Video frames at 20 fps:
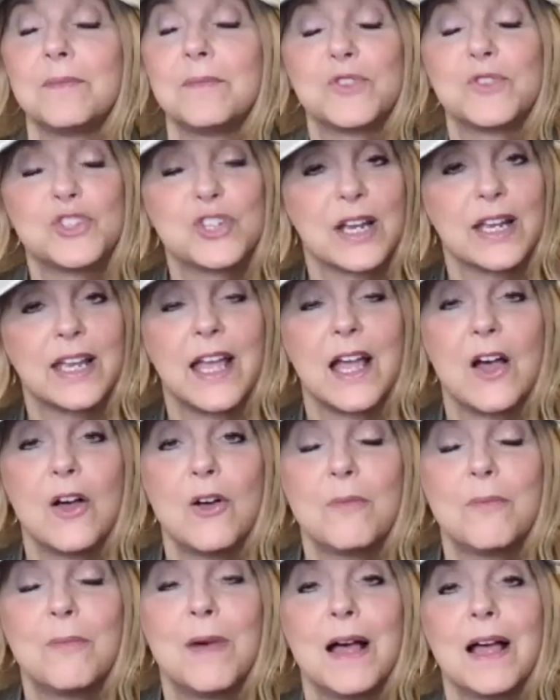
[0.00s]
Check
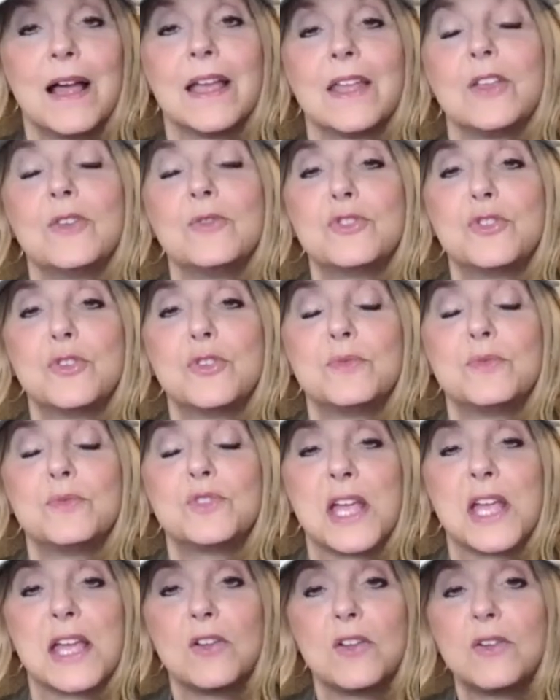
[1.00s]
out my YouTube
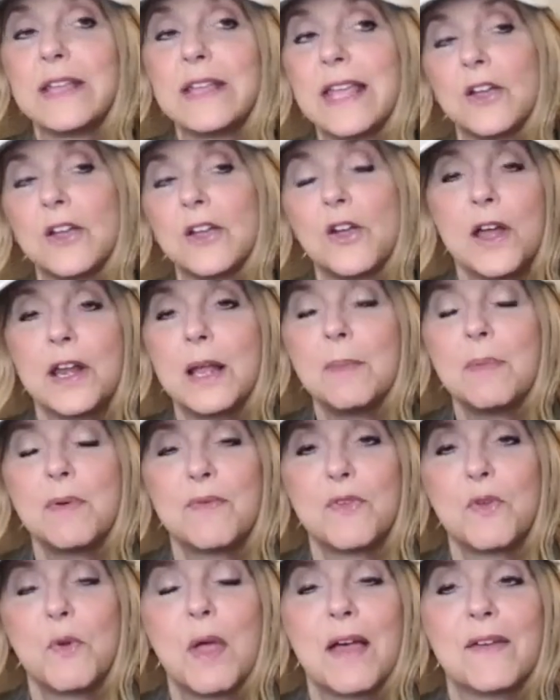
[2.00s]
channel. Get caught up
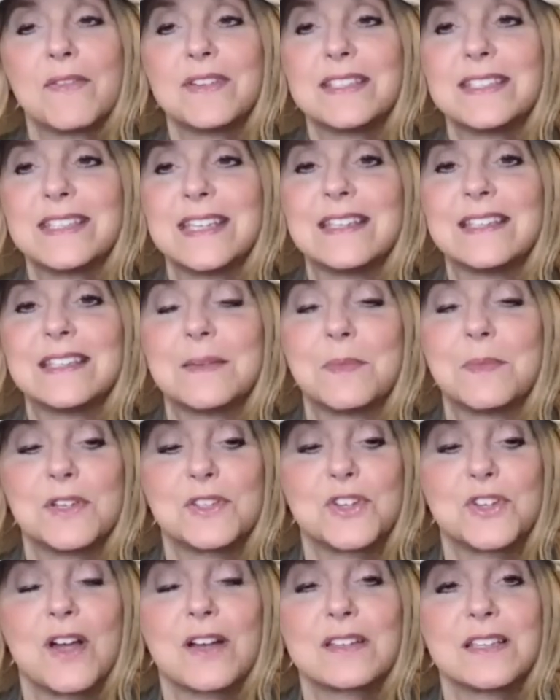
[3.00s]
if you haven't seen some of the
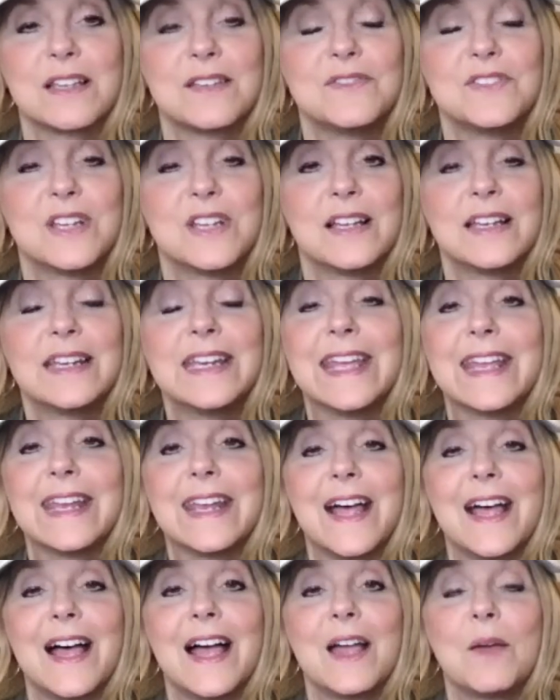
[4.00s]
talks I've done,
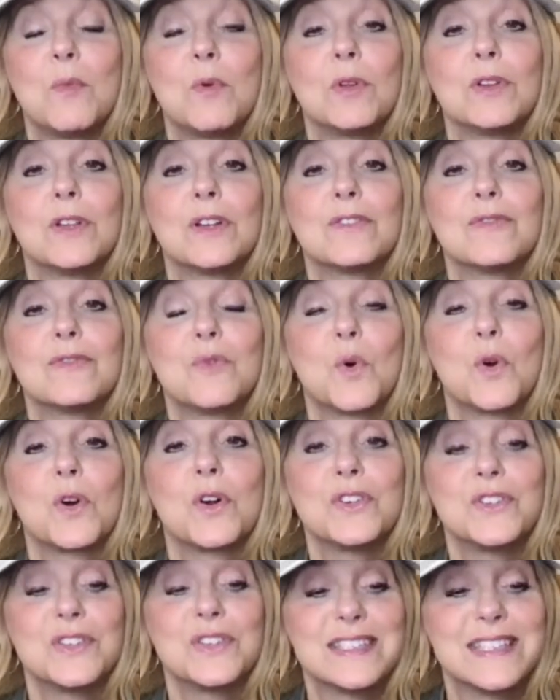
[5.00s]
and I will look
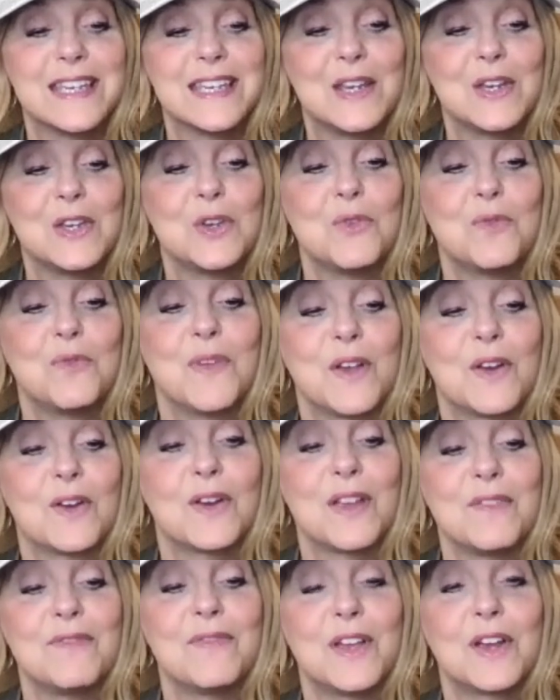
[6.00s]
forward to seeing you
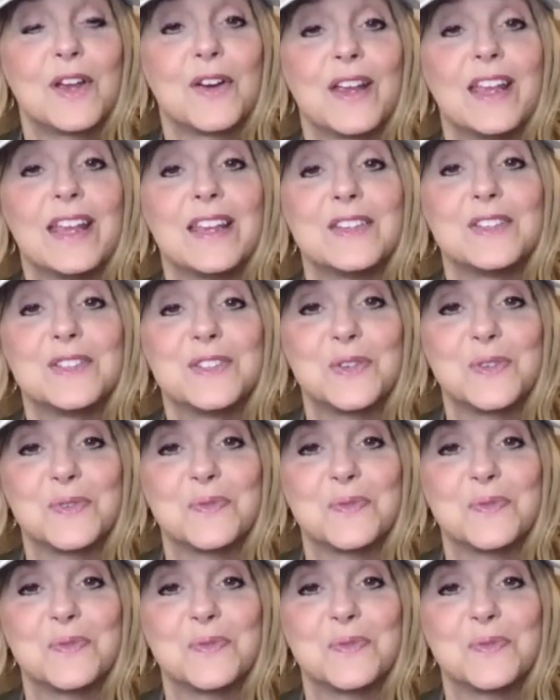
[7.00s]
very, very soon.